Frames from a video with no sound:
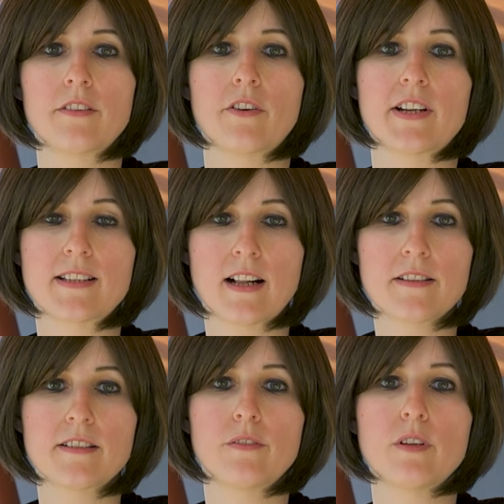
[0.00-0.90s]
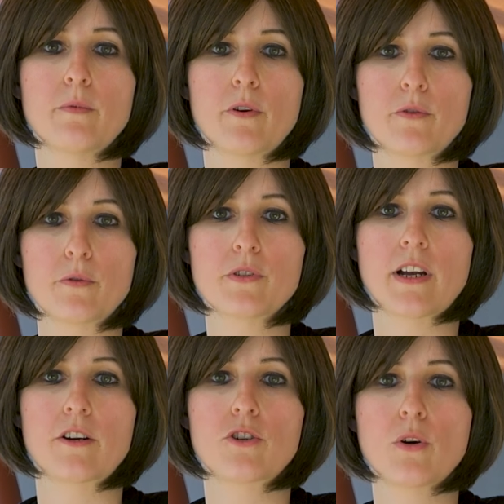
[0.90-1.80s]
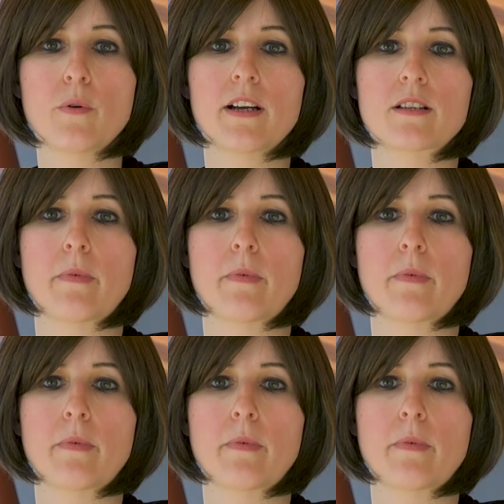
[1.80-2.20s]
The results that we produce are showing us